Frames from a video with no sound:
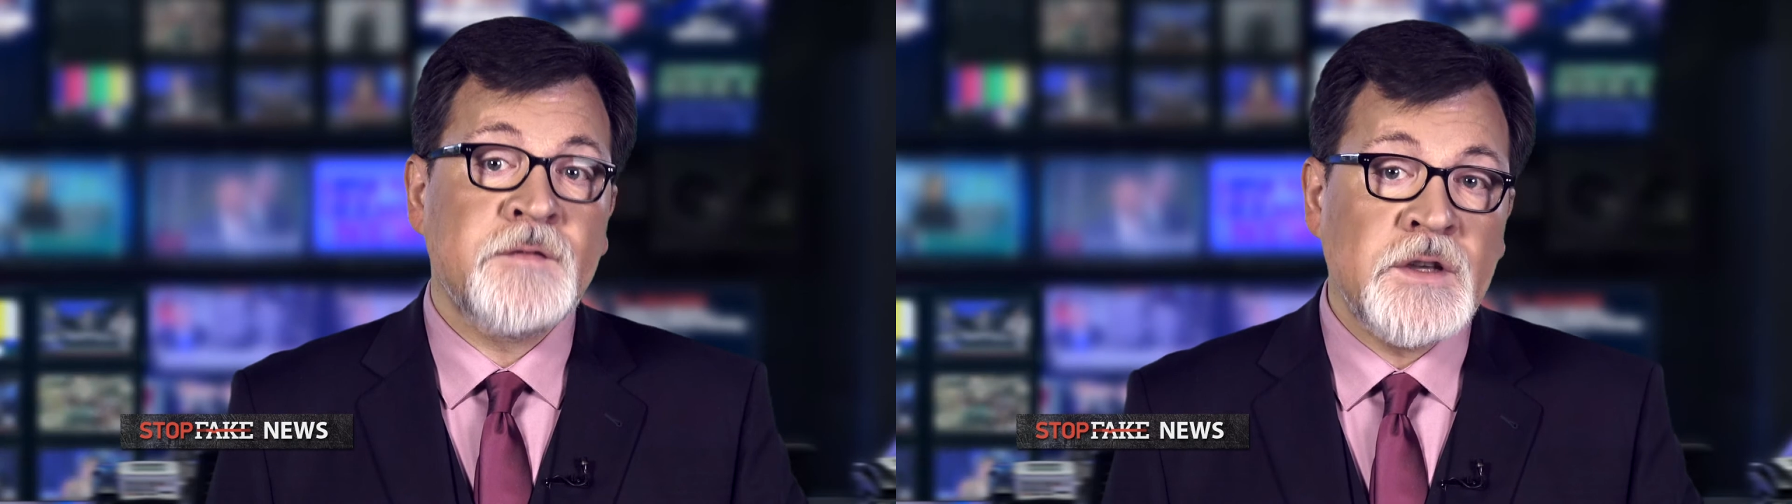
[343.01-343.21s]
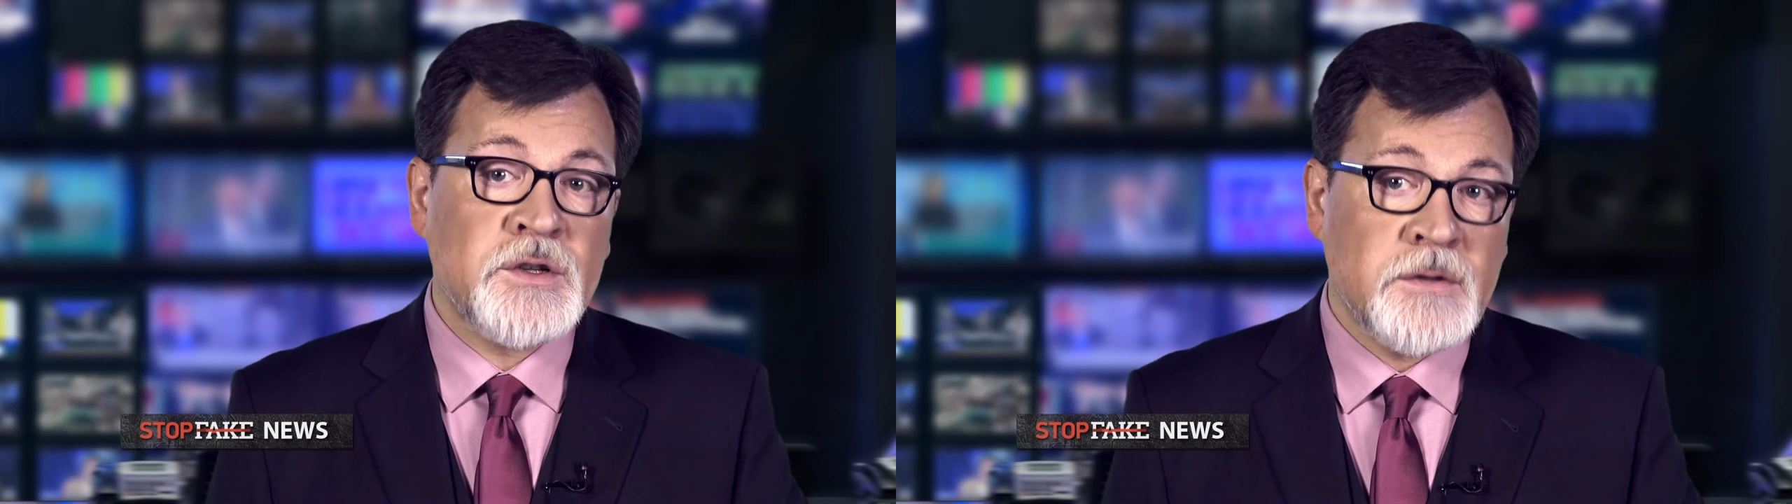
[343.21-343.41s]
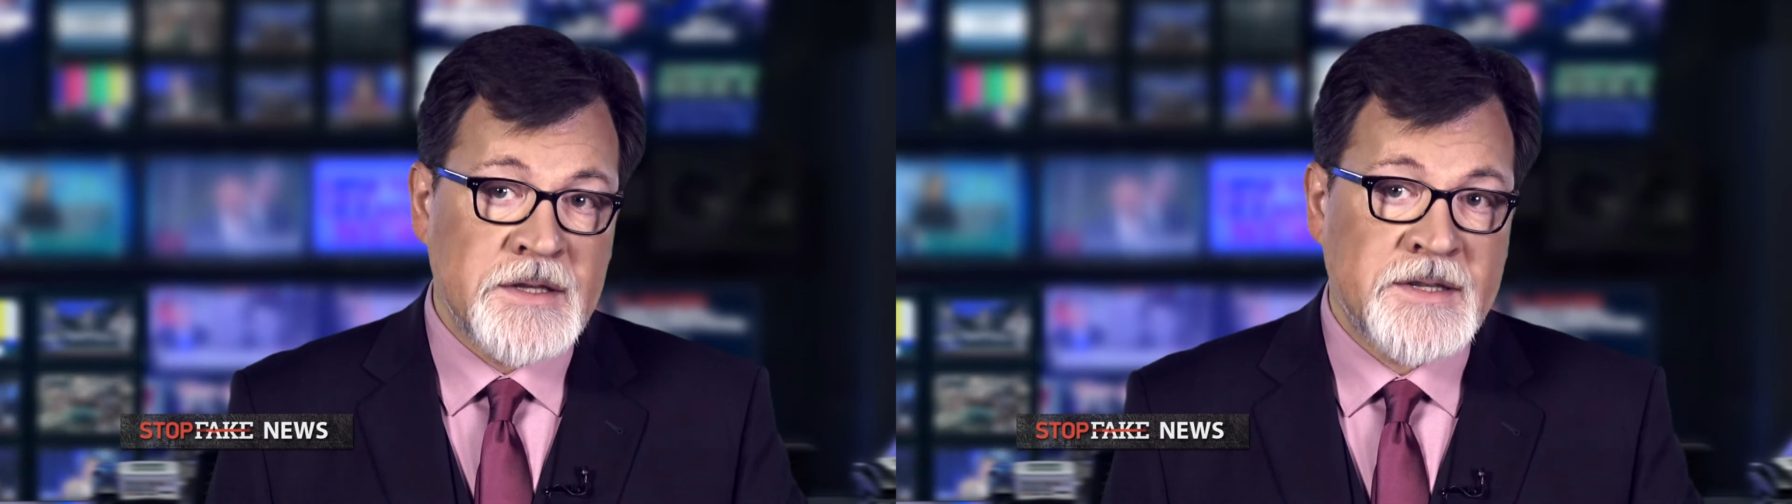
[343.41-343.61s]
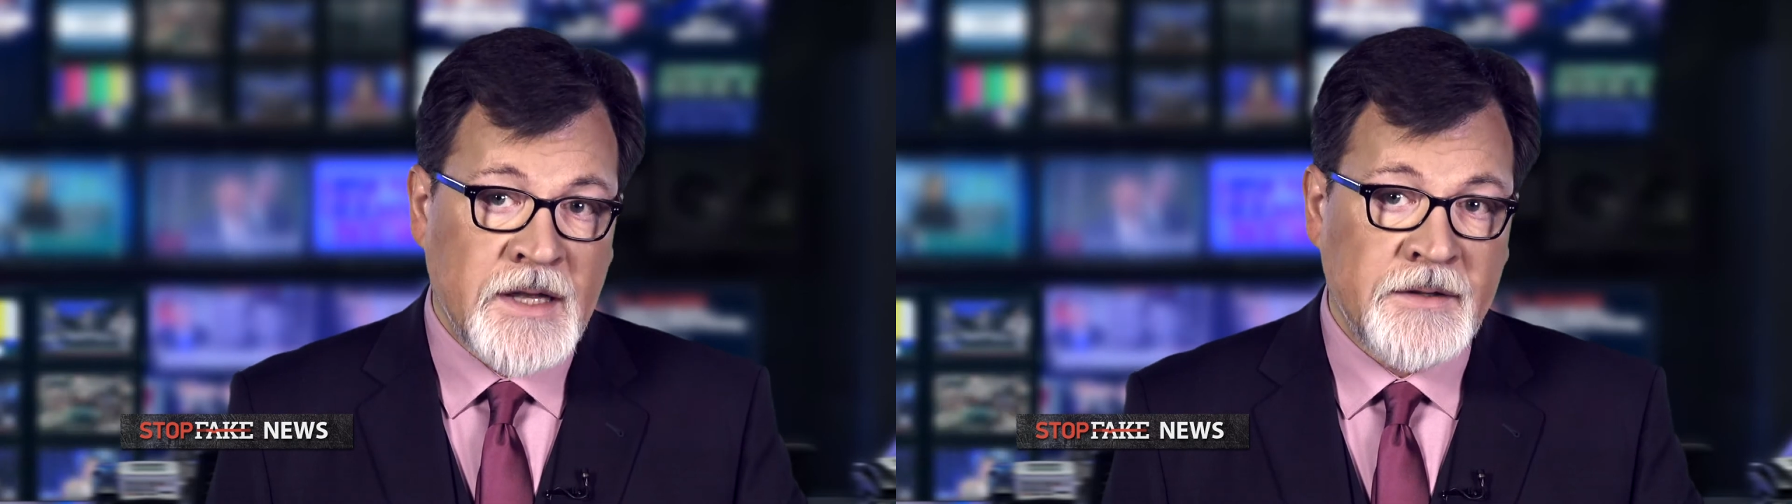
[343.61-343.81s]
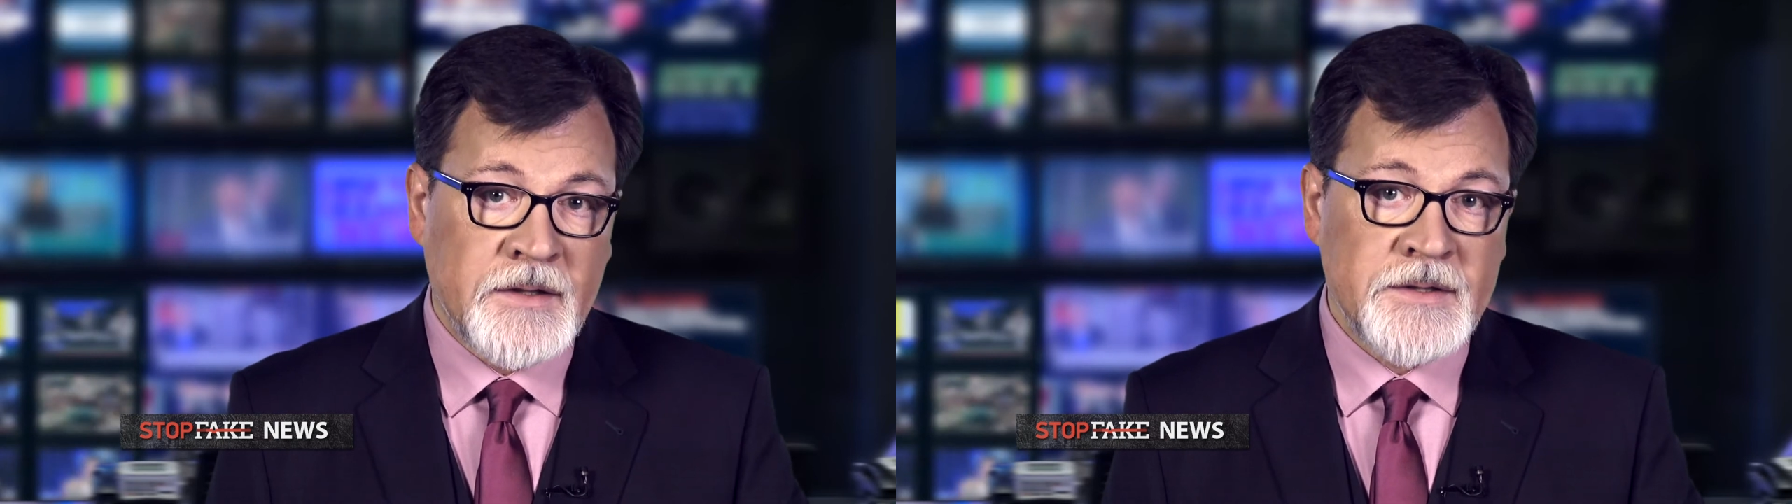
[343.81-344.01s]
feature this
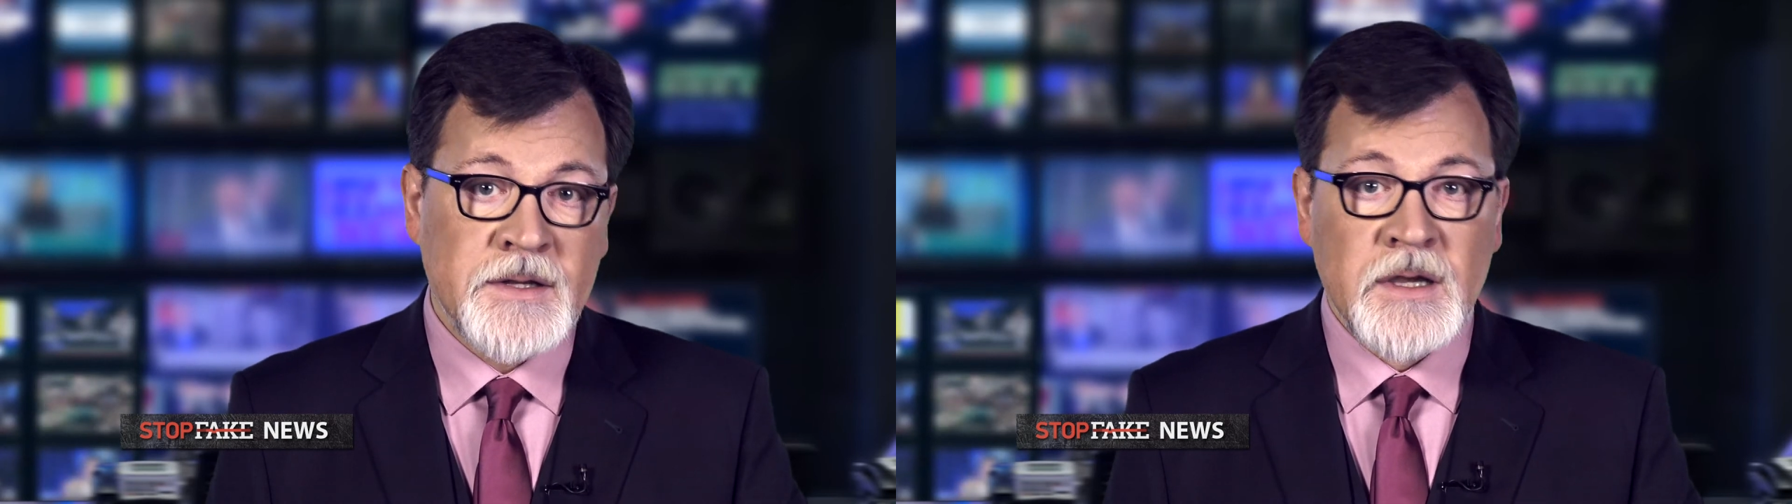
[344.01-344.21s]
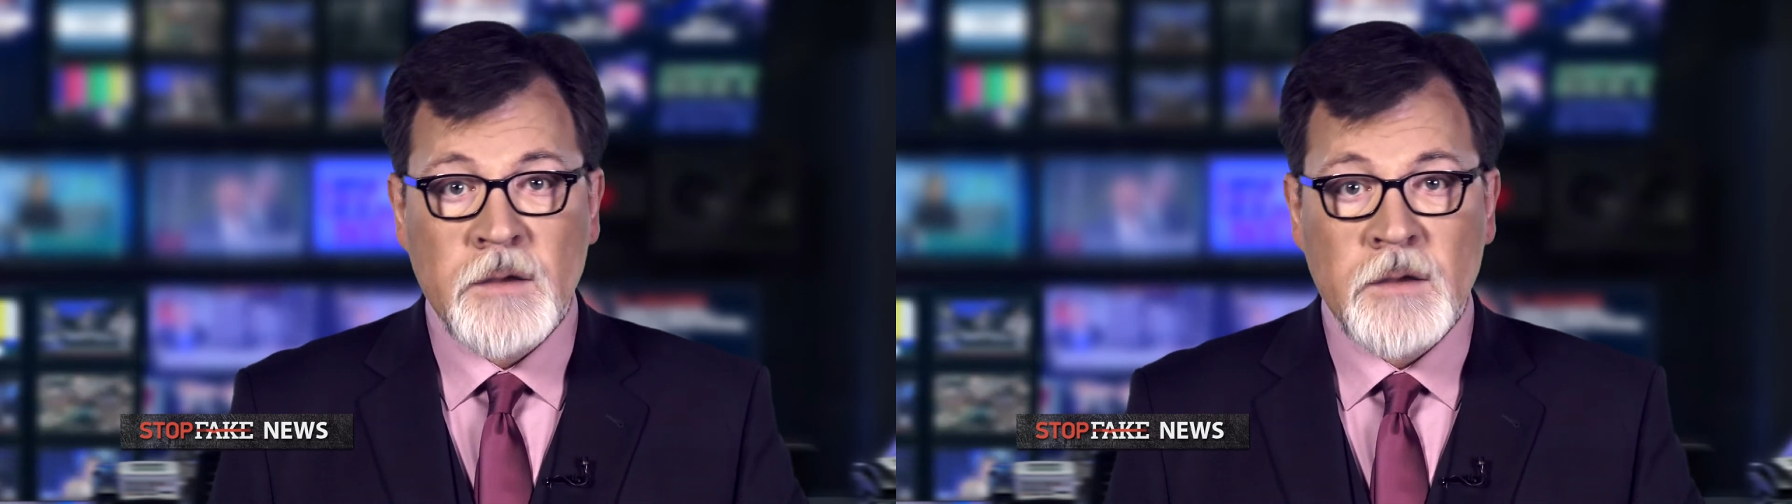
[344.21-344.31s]
sentence.